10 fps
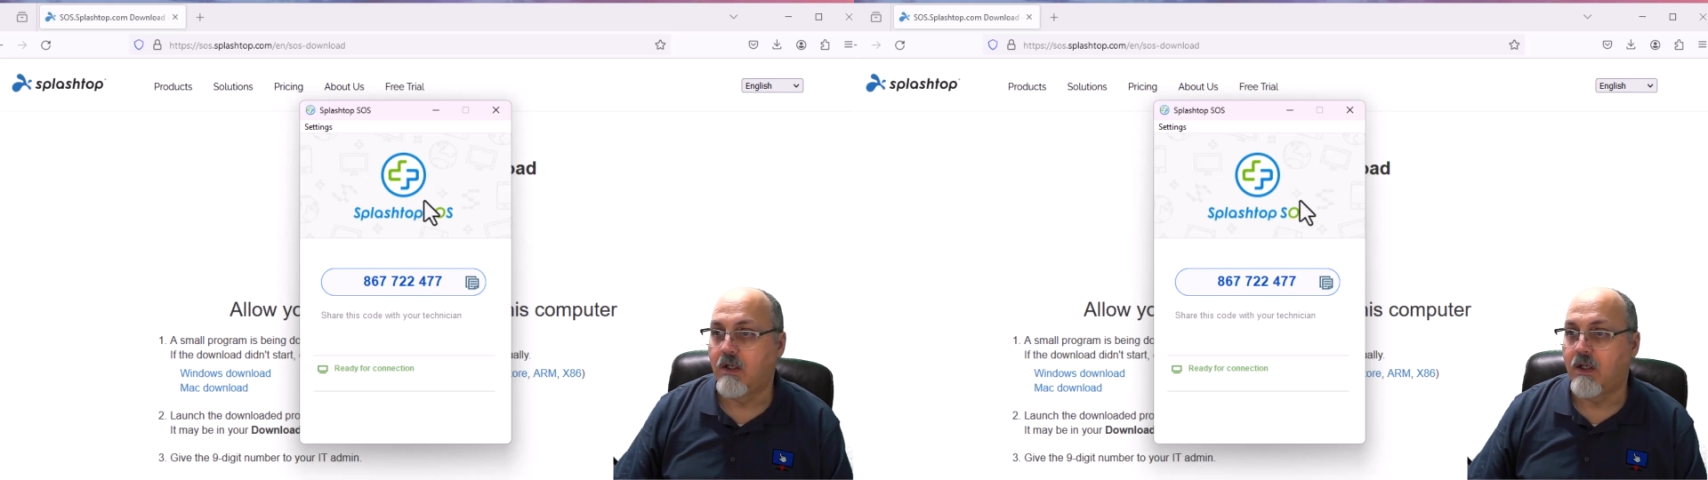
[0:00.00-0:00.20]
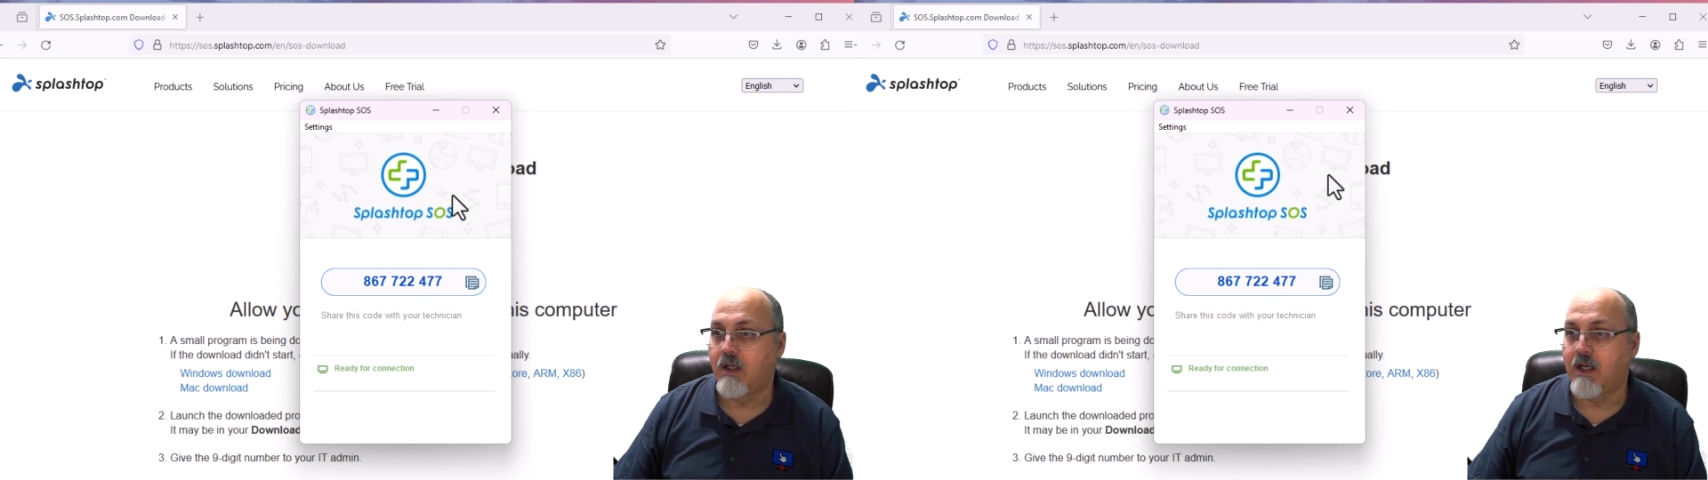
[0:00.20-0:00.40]

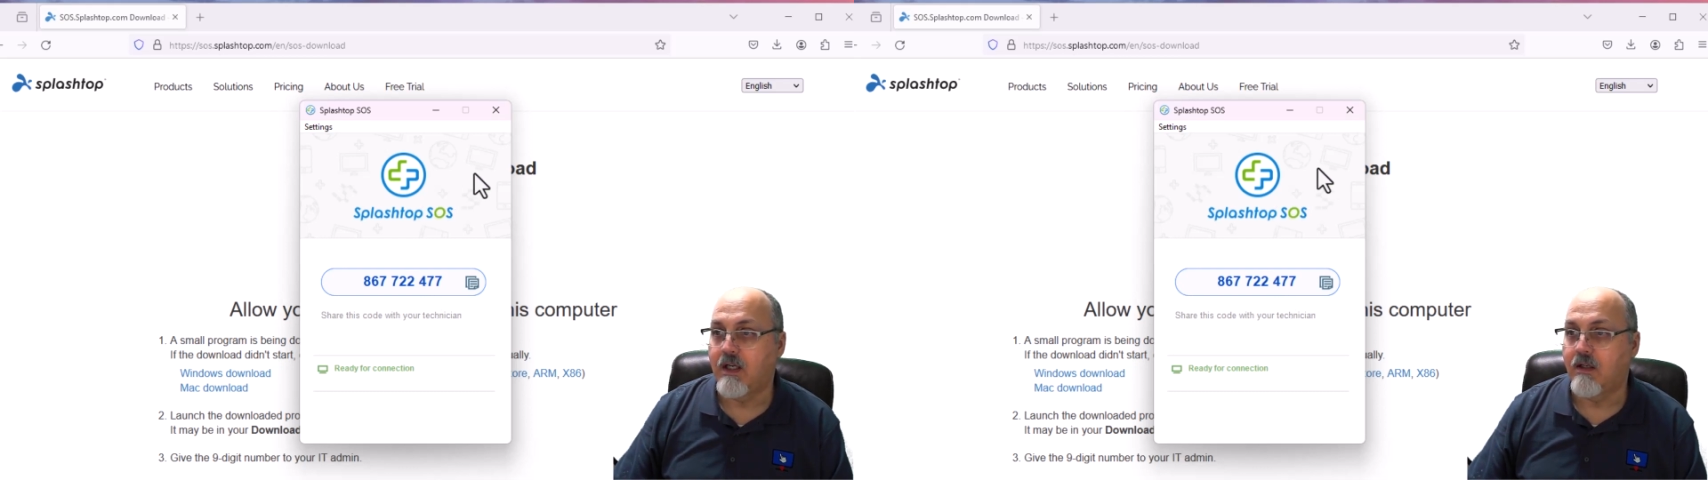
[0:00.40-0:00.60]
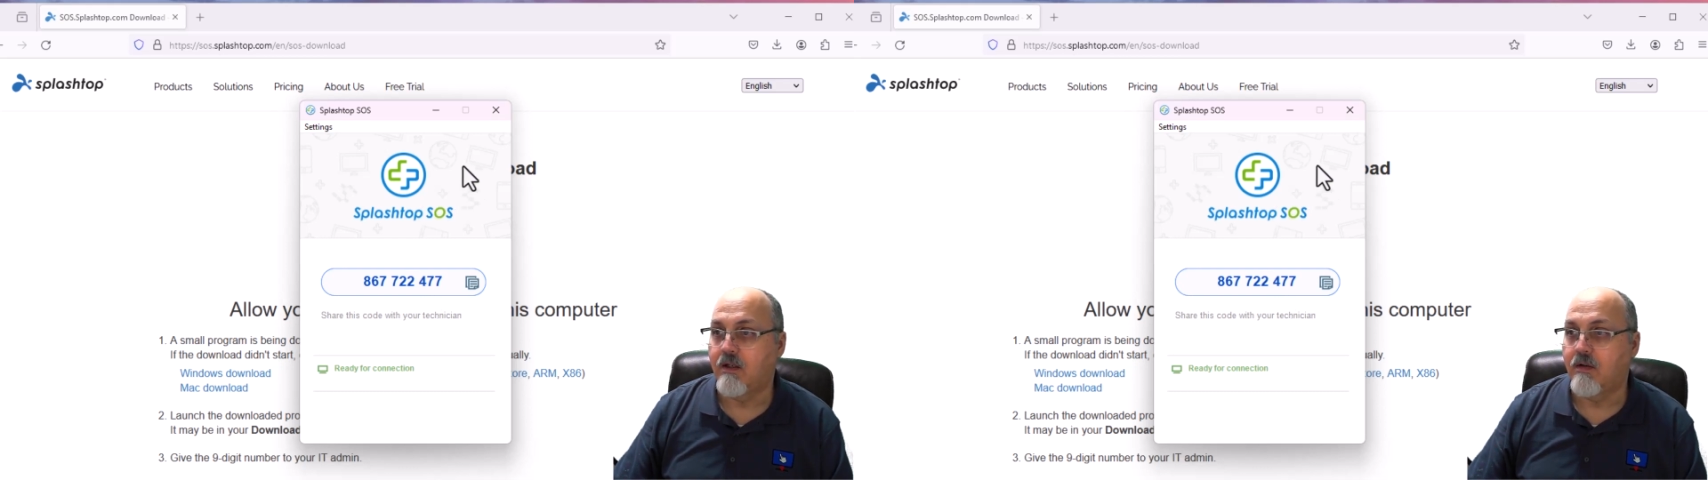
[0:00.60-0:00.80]

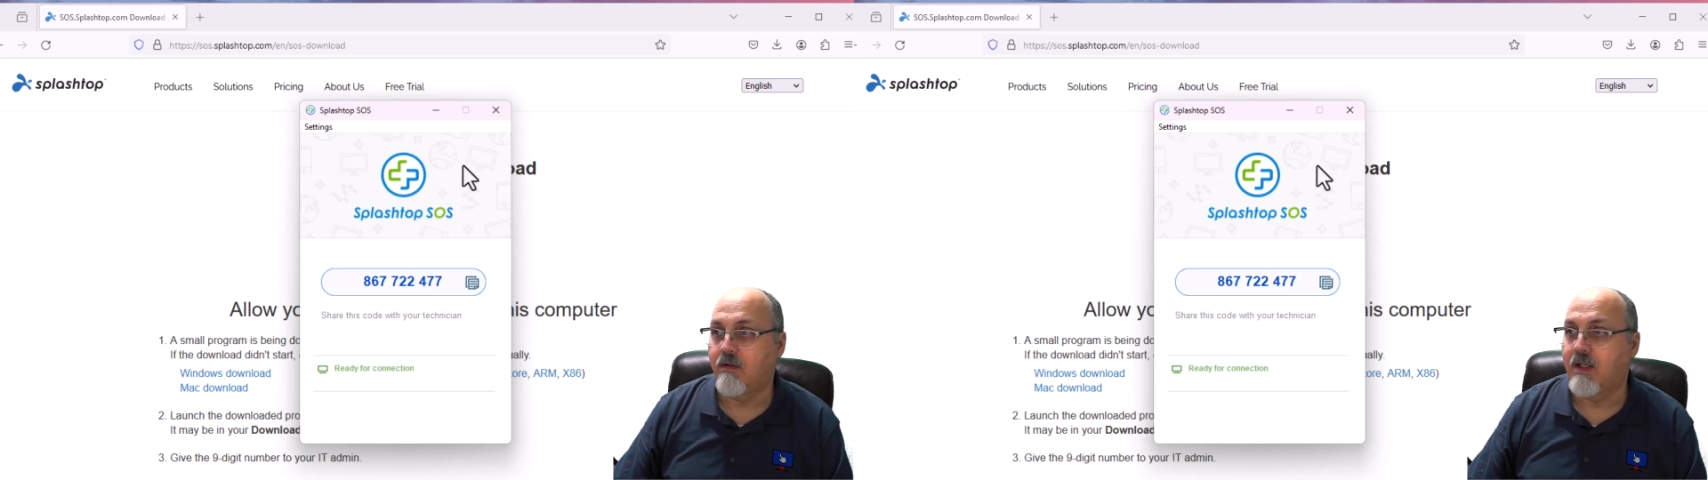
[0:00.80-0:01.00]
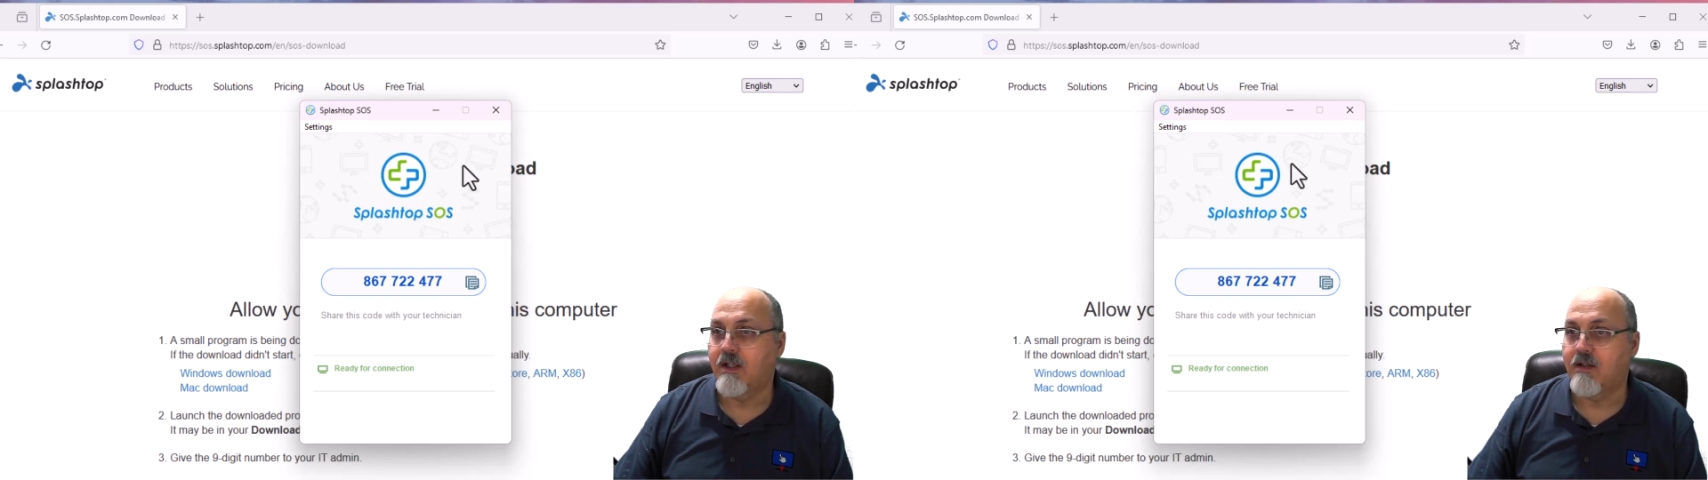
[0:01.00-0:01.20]
And
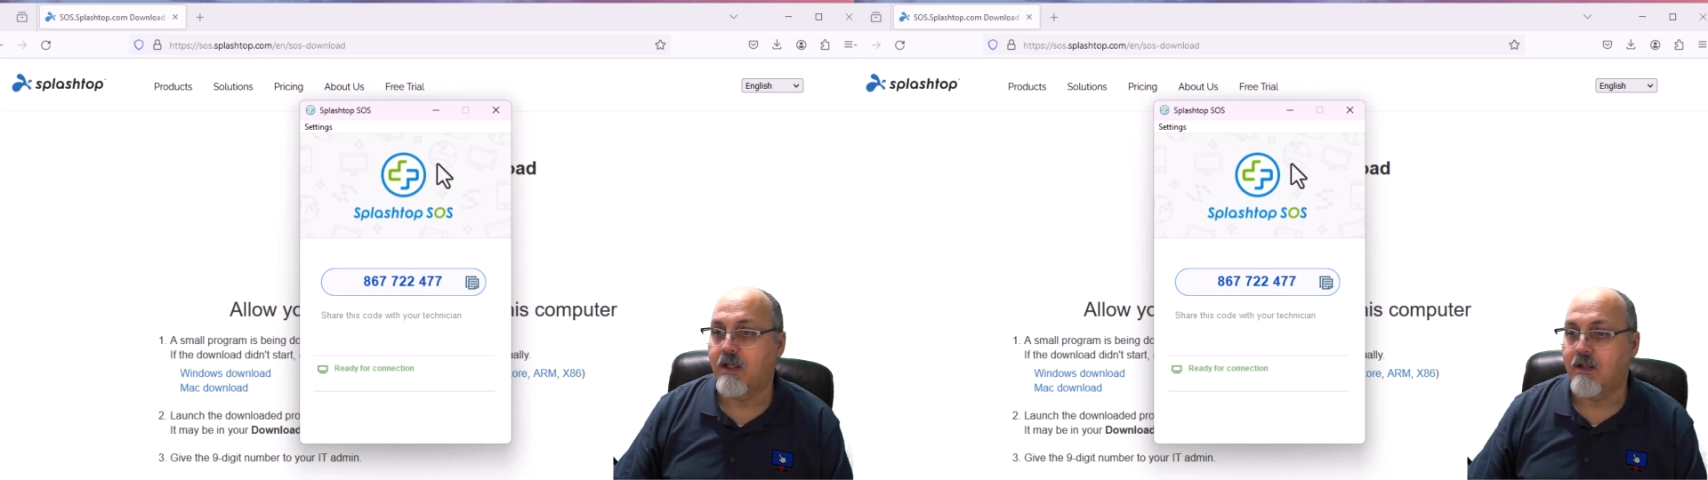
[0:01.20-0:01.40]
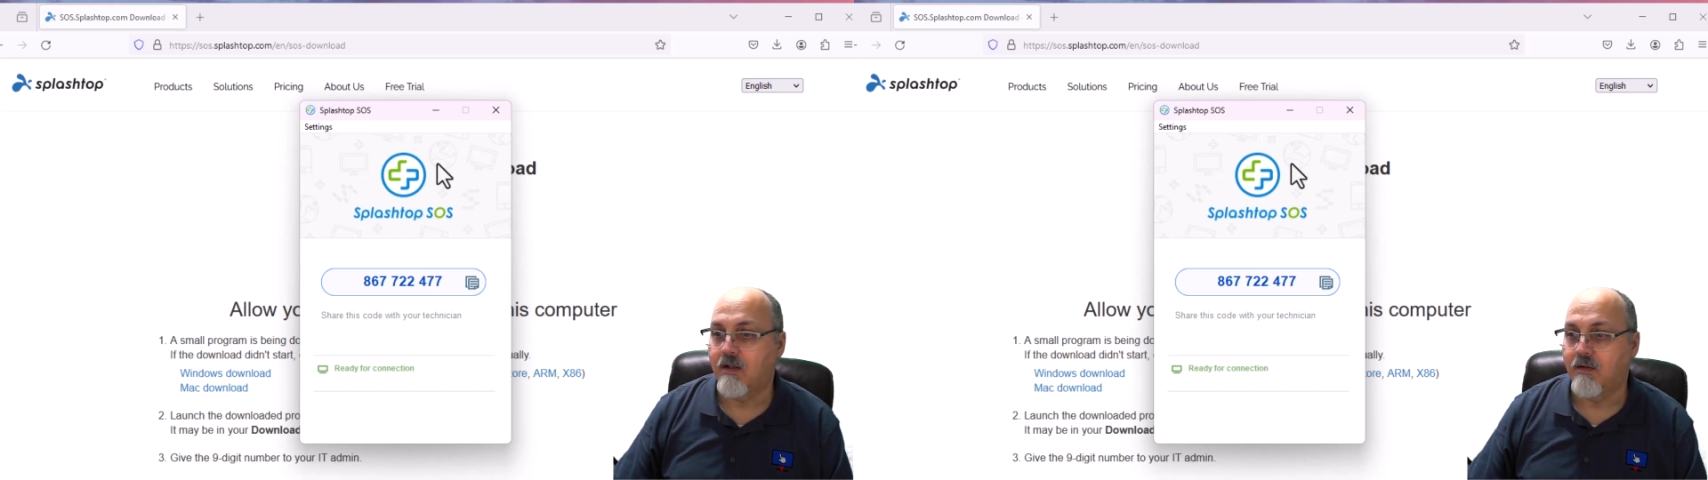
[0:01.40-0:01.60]
that's it.